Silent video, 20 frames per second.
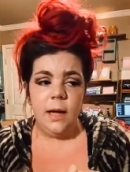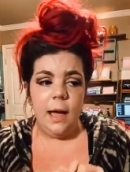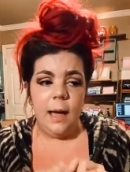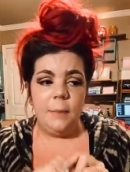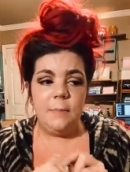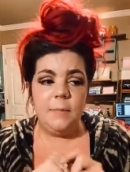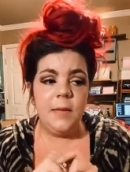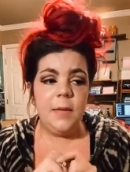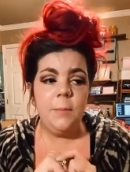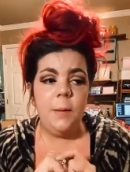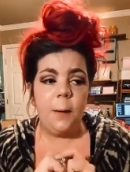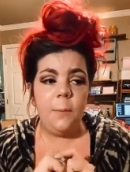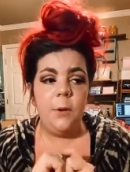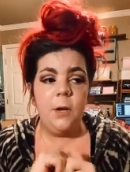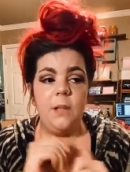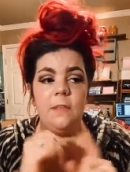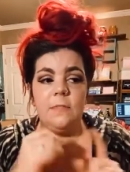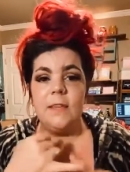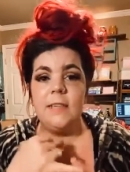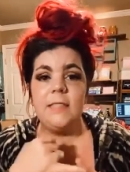I'm thinking about
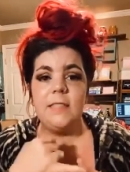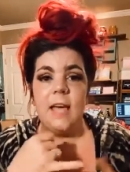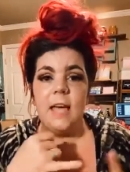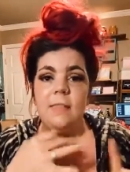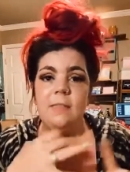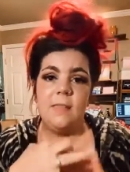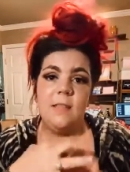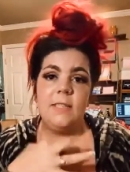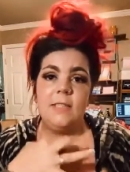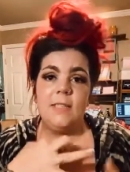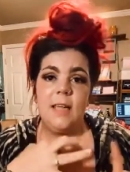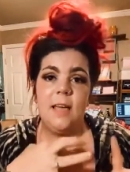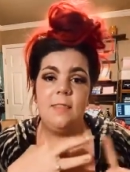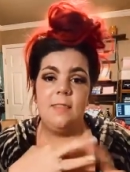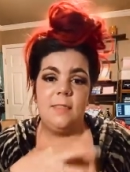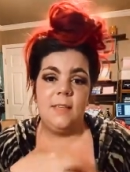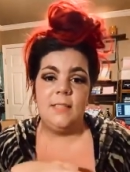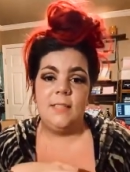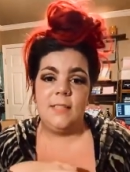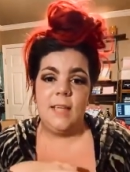putting this scent and this scent
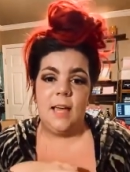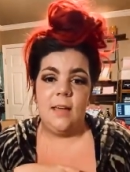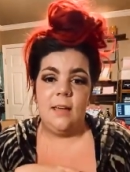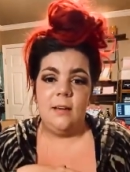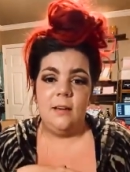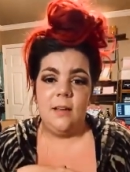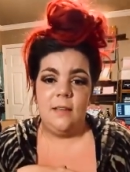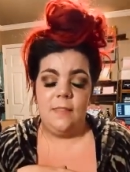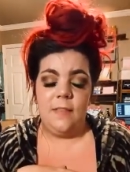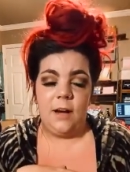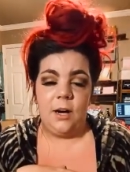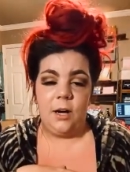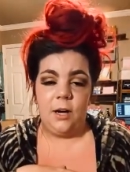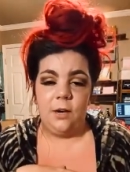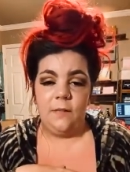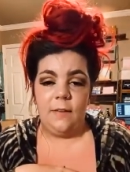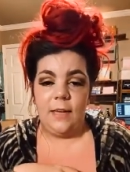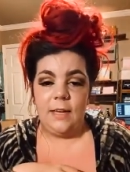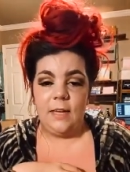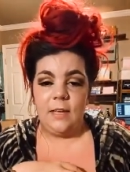and this scent in
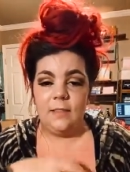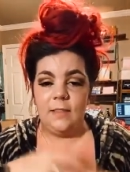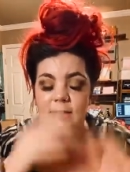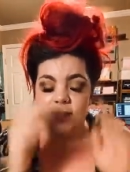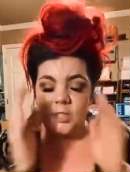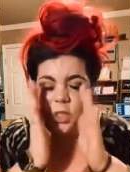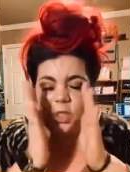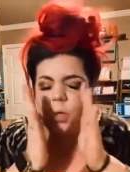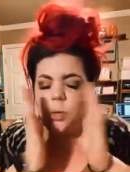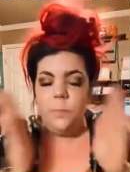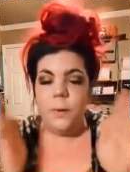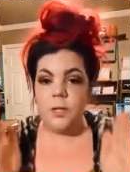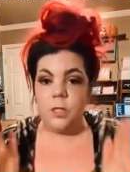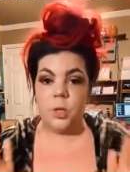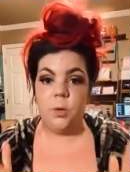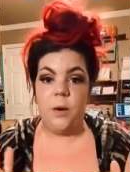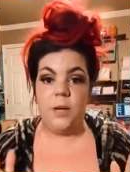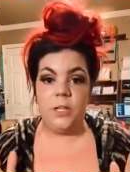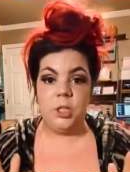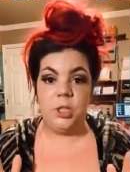there. Like, that's too
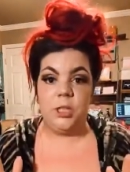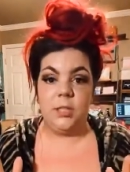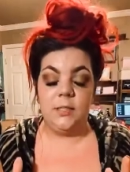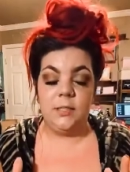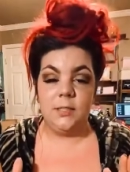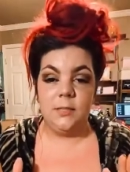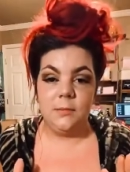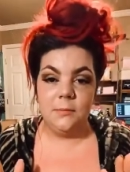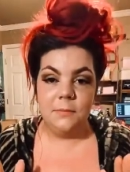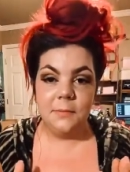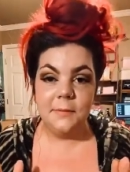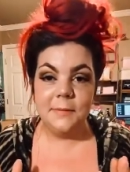much questions.